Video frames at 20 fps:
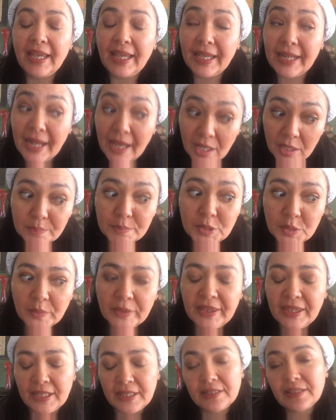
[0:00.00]
It helps
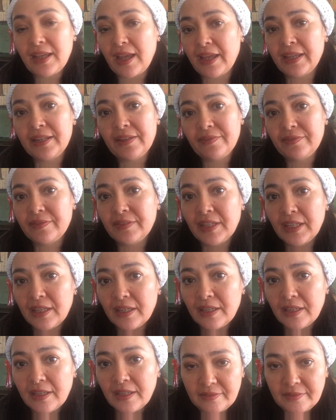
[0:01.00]
with these kind of
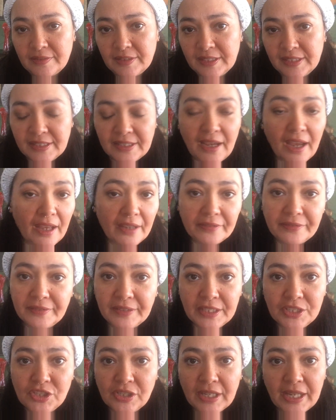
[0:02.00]
stuff
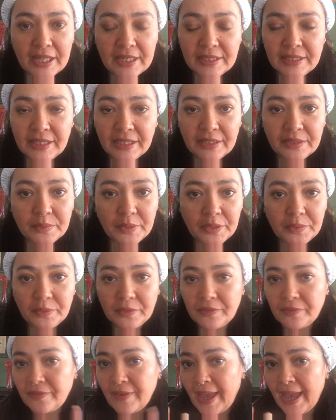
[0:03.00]
that you got to deal with
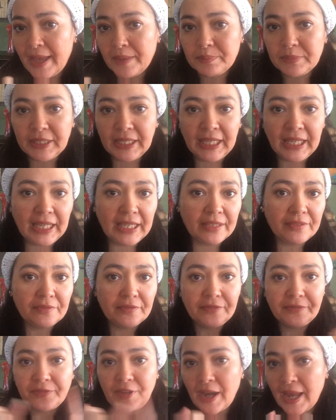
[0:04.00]
with family
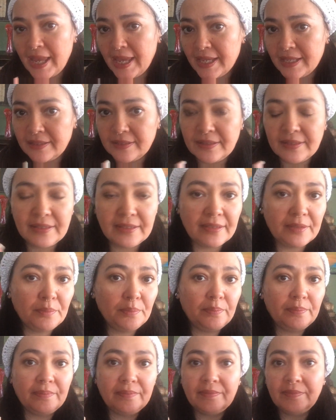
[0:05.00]
and friends
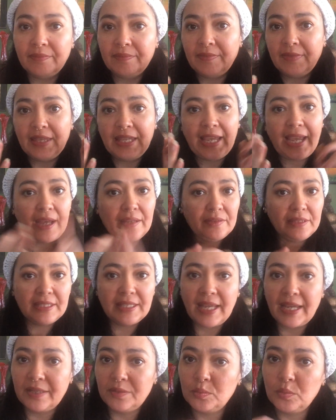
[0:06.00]
and the
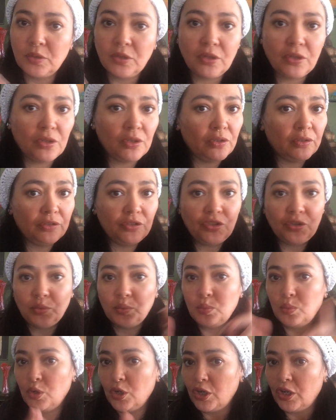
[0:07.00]
outside world, your
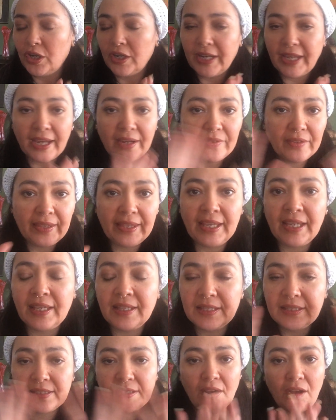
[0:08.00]
work, everything.
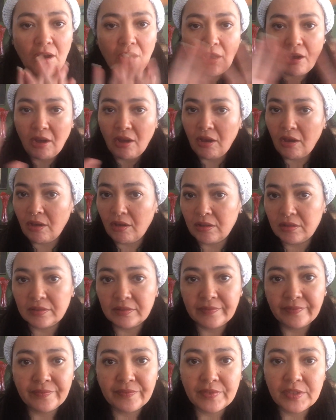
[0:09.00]
This all
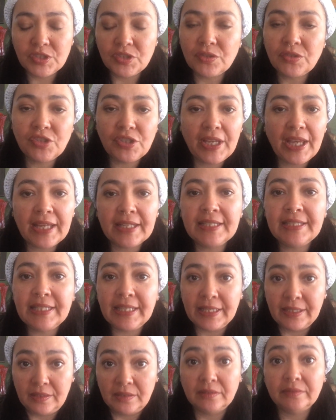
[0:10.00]
shows you how to
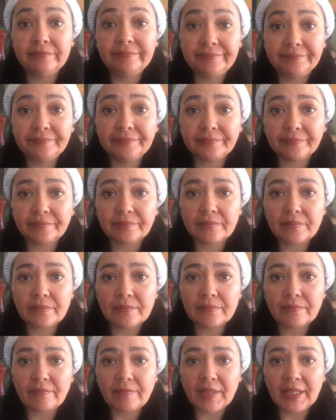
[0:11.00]
deal.
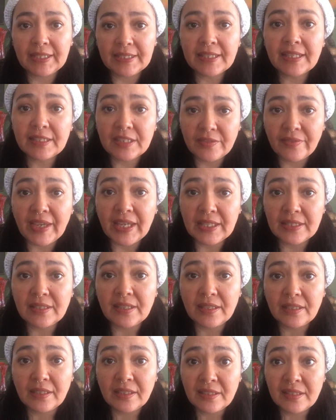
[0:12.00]
Because let's face
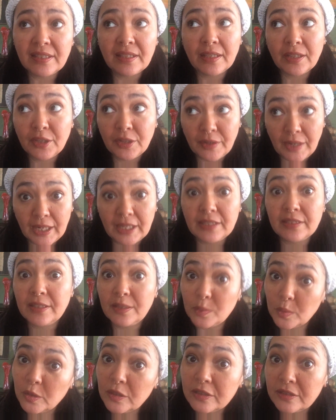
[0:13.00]
it, it's a crazy
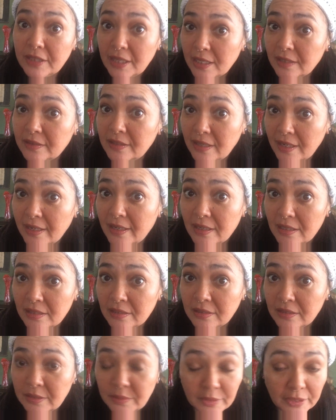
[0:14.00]
world out there.
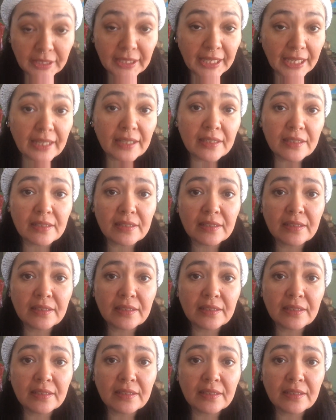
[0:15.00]
It really is.